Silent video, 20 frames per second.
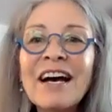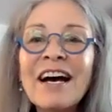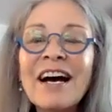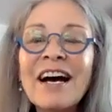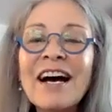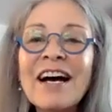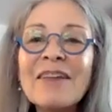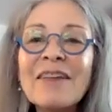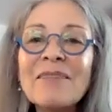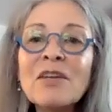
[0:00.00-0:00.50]

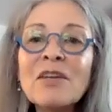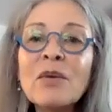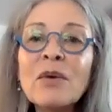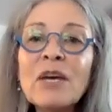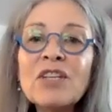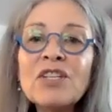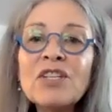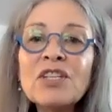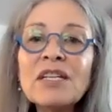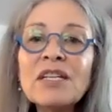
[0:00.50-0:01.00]
The
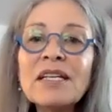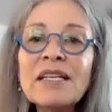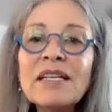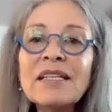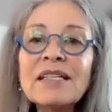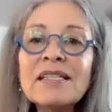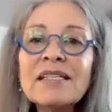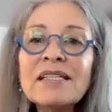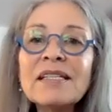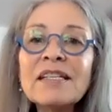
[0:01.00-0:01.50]
question
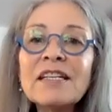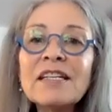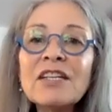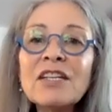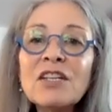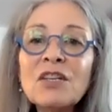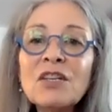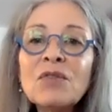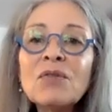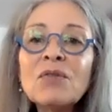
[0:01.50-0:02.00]
is
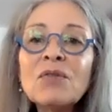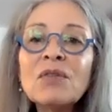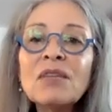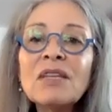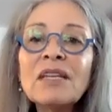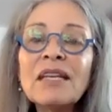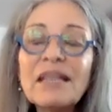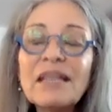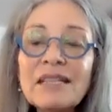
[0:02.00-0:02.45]
youth